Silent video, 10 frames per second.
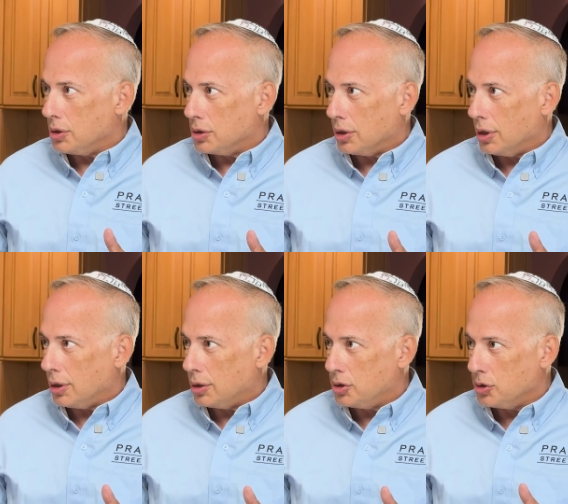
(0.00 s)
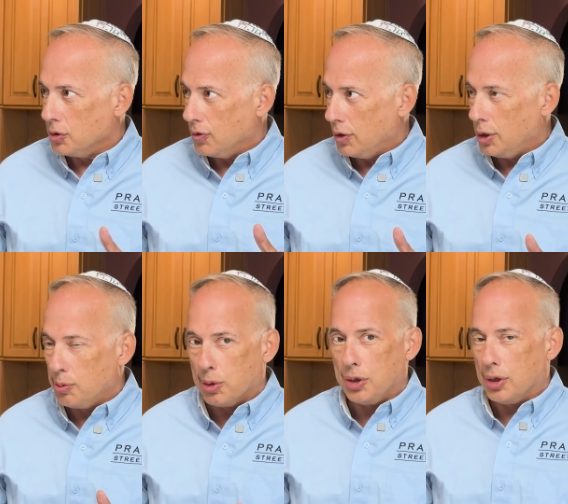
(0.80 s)
is like sous
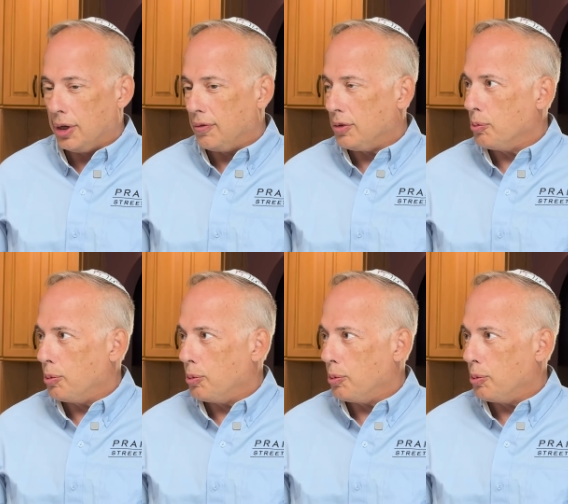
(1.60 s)
vide, but you don't have to